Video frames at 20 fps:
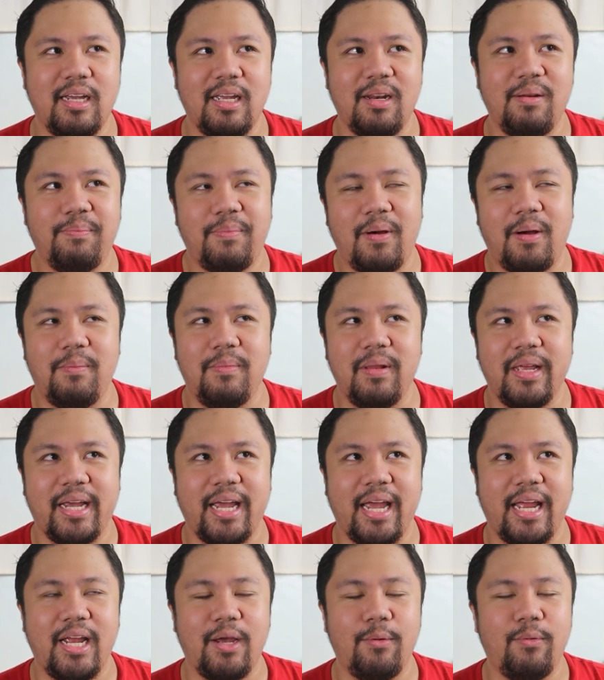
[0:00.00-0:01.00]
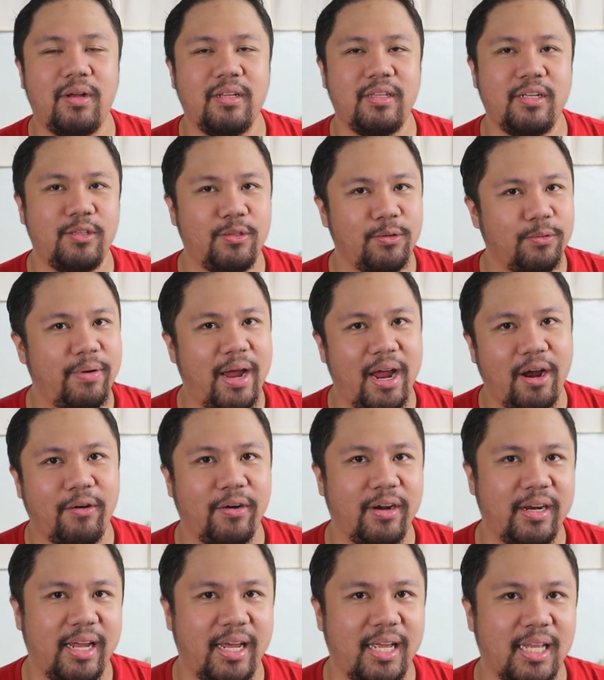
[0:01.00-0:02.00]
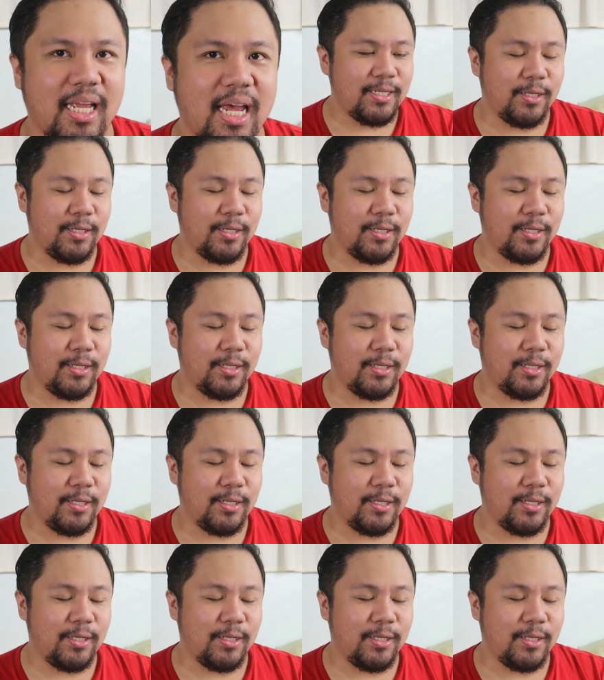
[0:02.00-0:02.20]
in public and I wanted to record it.